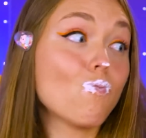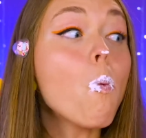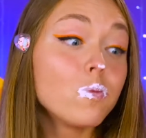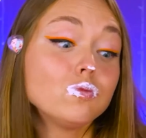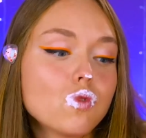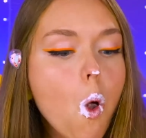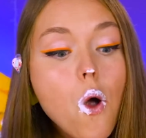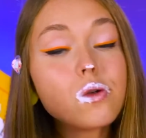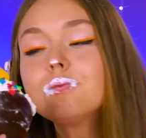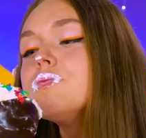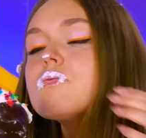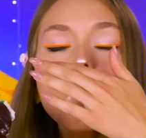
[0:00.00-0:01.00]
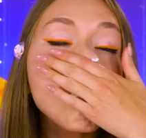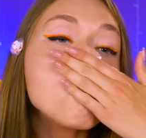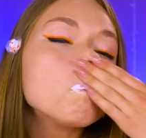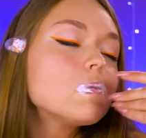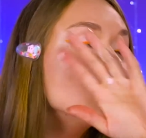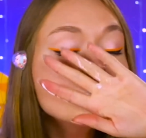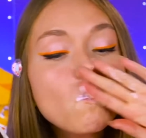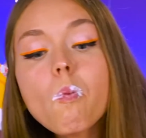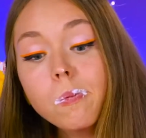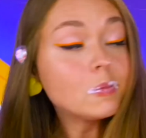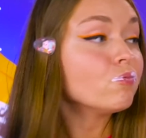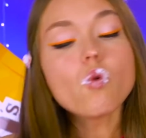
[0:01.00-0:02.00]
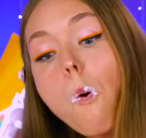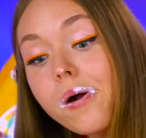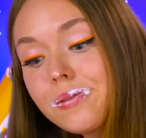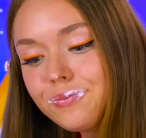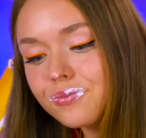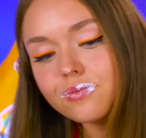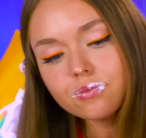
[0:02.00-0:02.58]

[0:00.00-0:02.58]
you quite the run for your money. And you know what?